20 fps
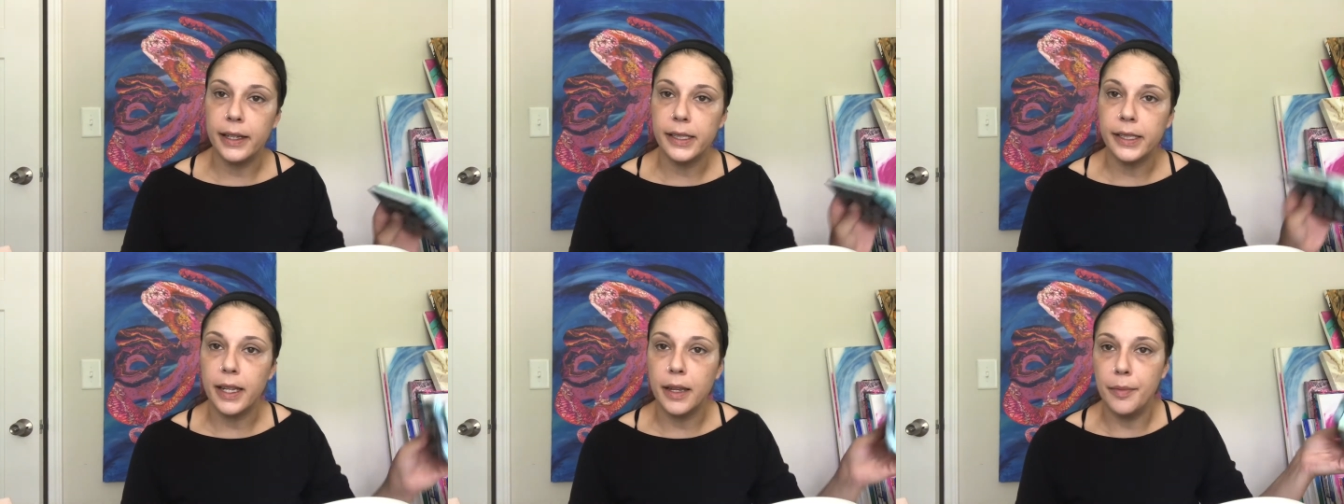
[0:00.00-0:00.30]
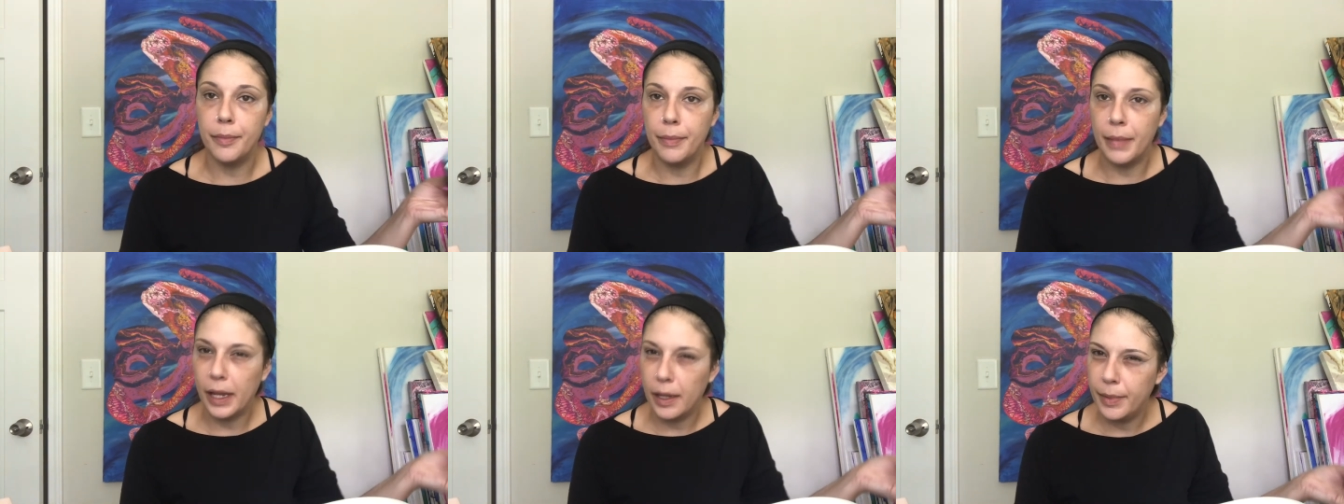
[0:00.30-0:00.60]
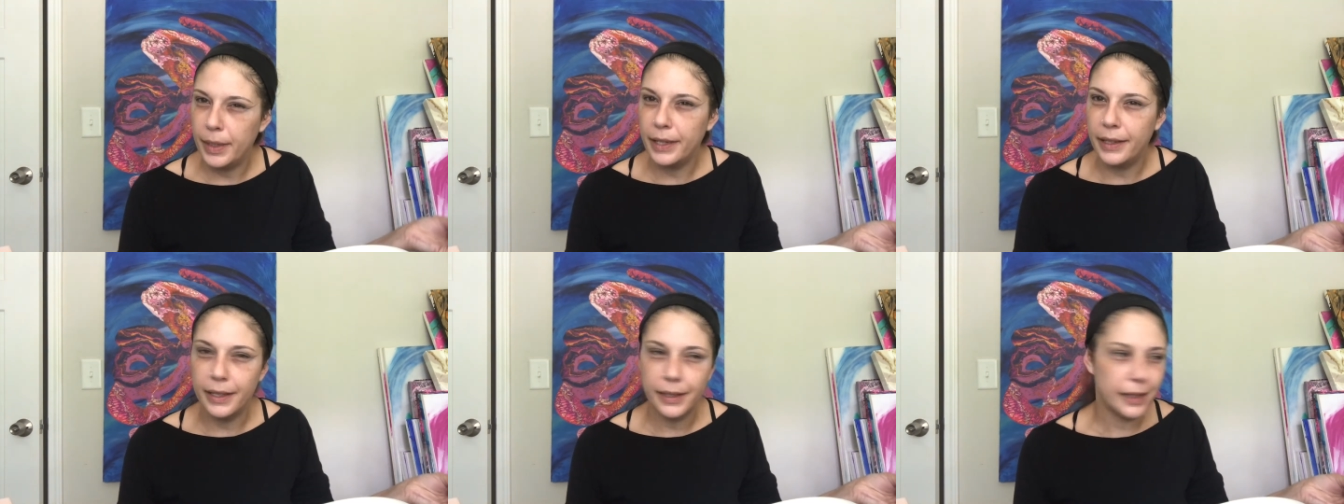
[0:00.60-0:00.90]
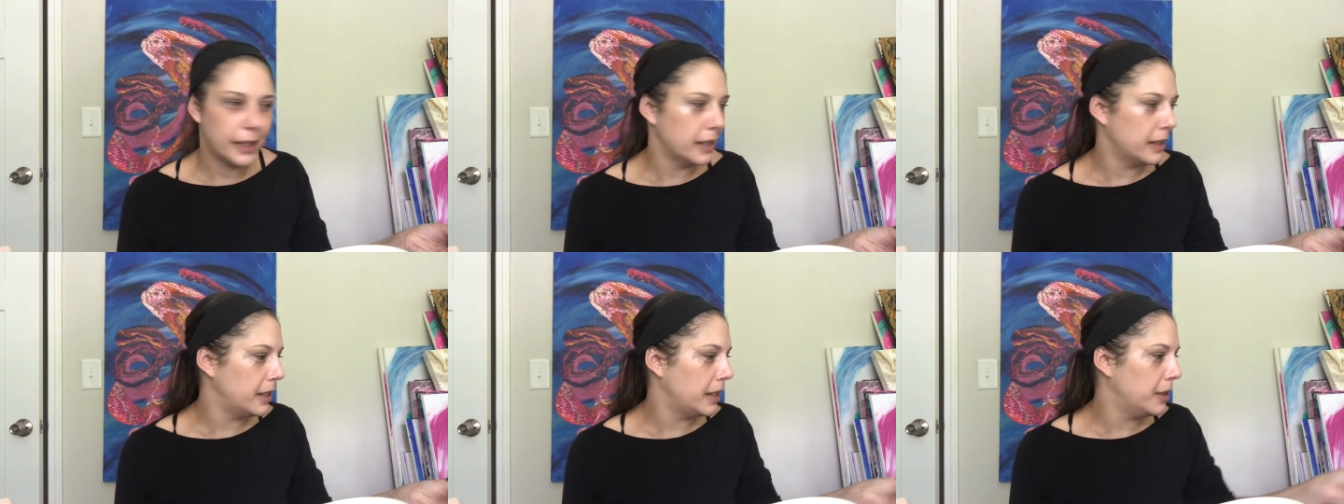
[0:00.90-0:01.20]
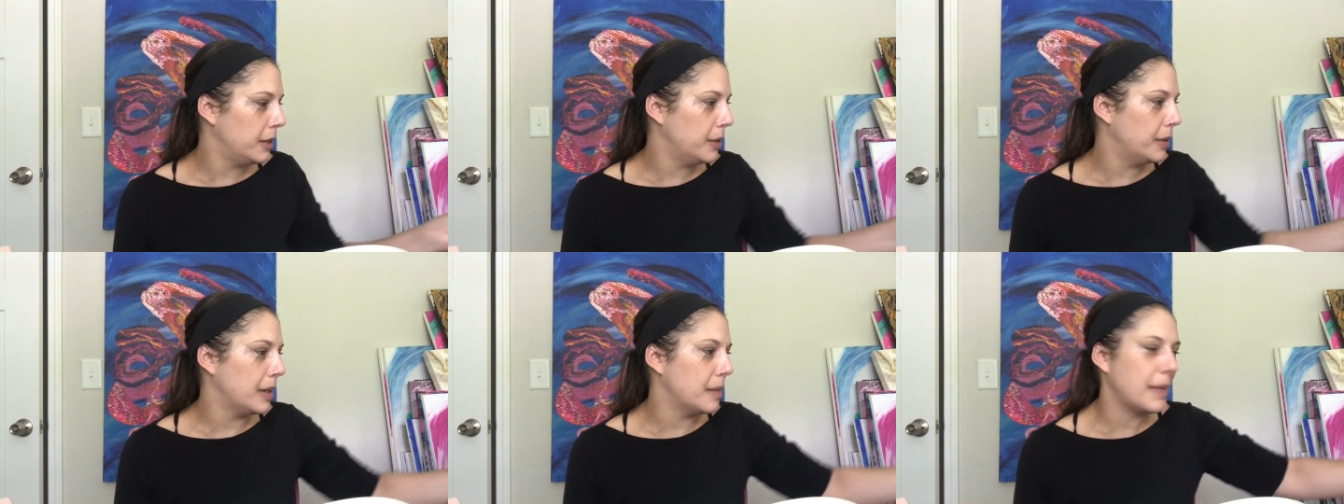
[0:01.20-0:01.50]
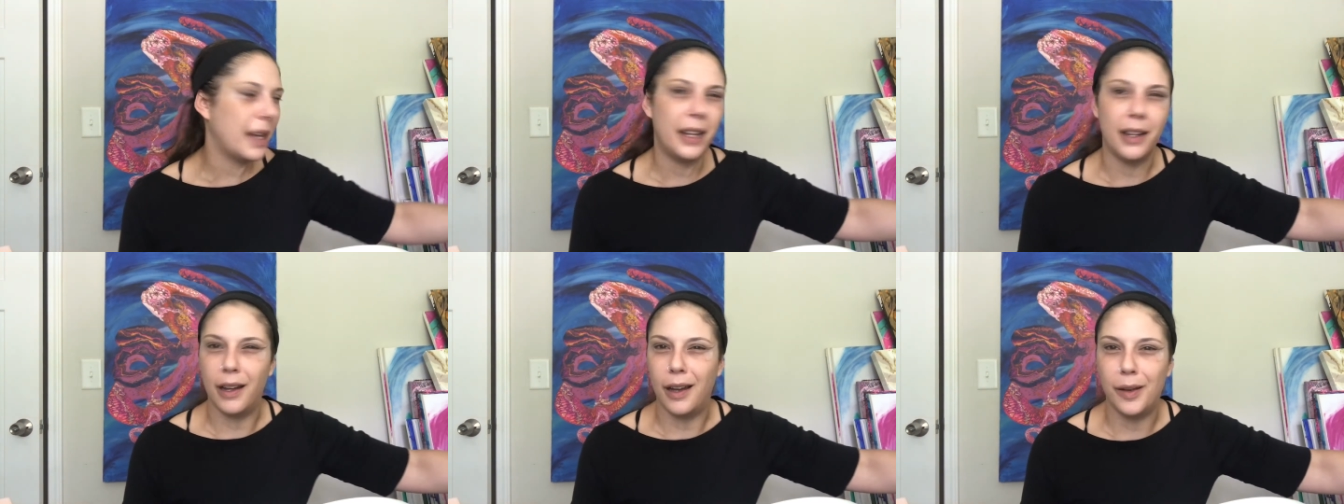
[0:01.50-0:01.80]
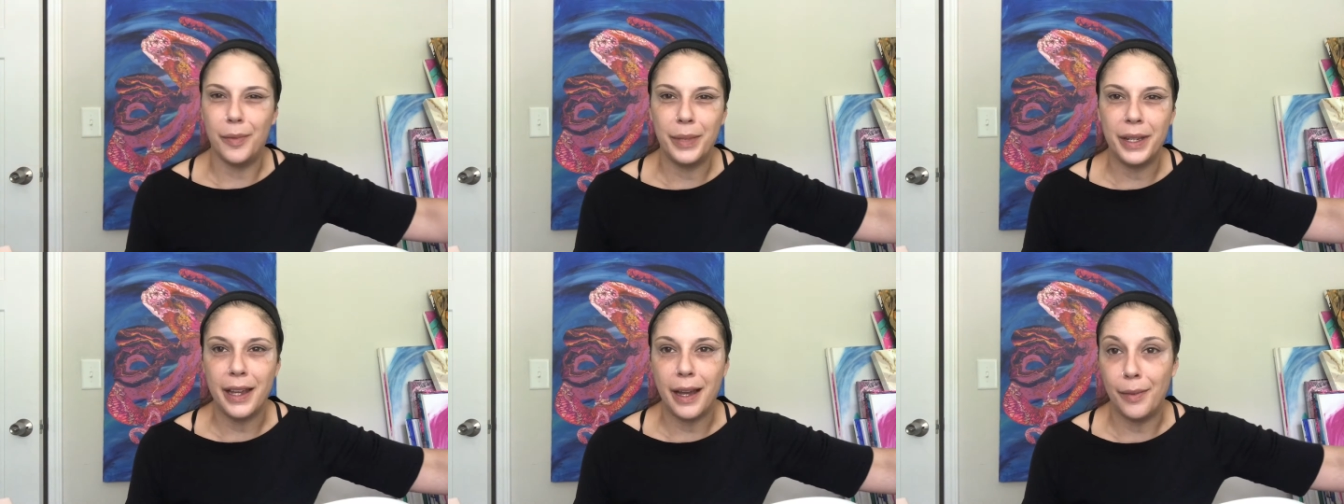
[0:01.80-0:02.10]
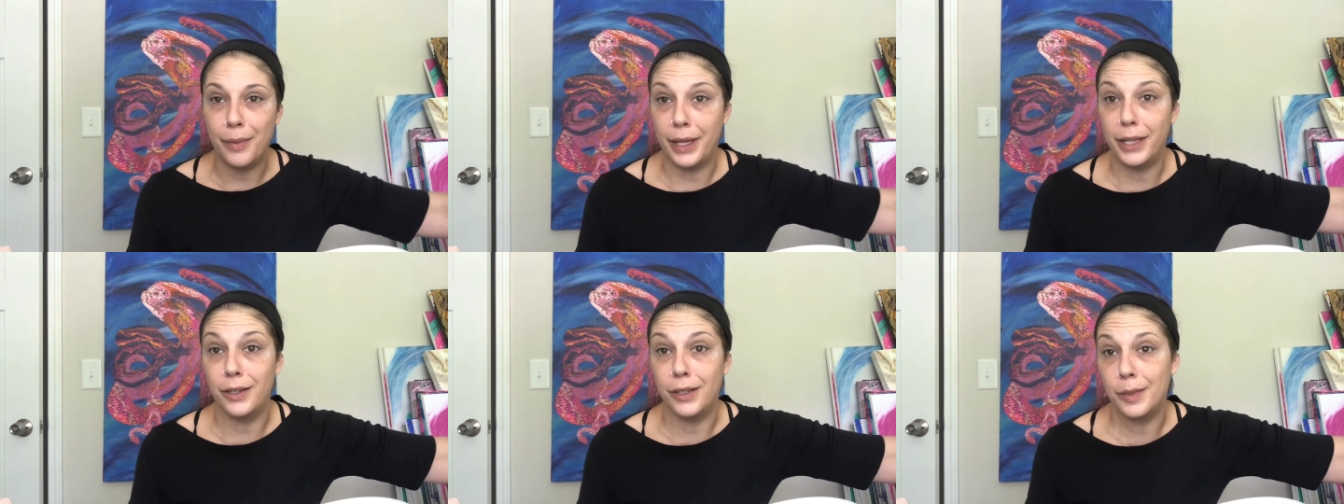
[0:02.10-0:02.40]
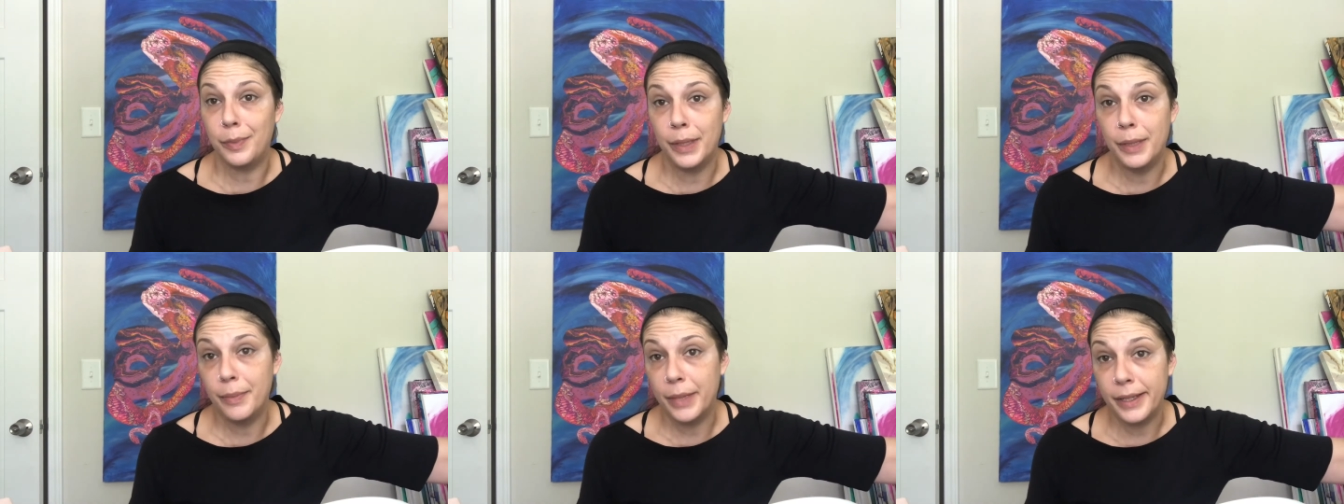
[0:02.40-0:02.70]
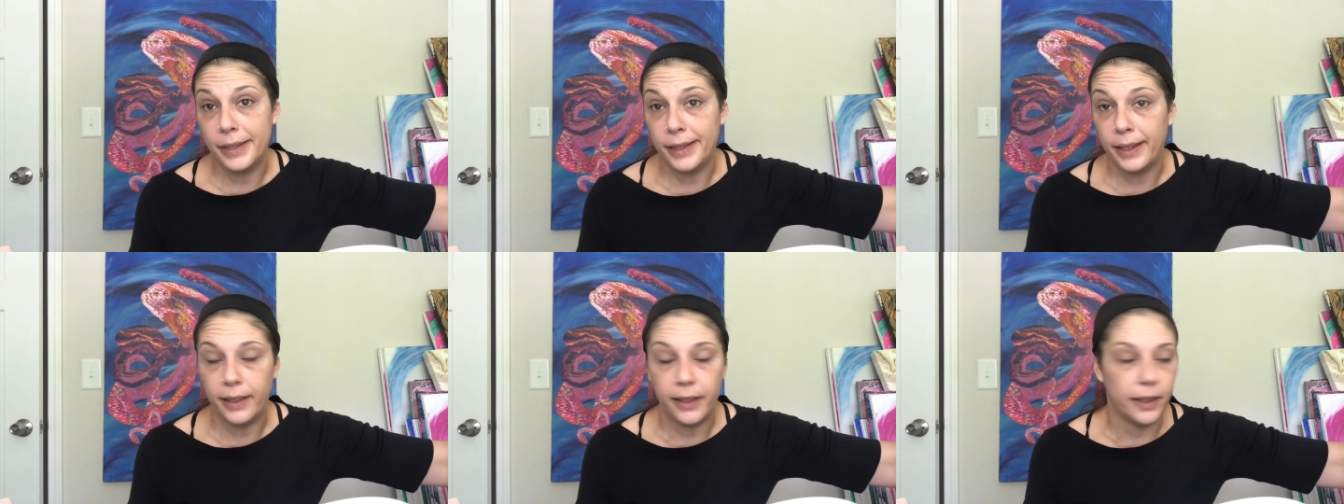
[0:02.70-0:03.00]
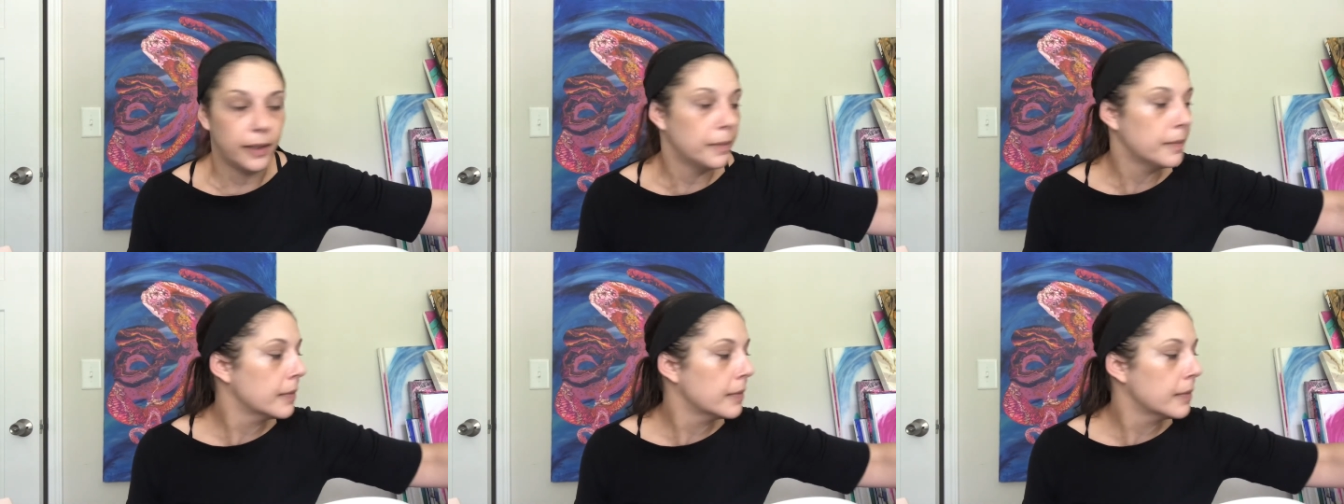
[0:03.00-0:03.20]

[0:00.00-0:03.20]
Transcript: It may be discontinued, it may not be, I may just be missing it.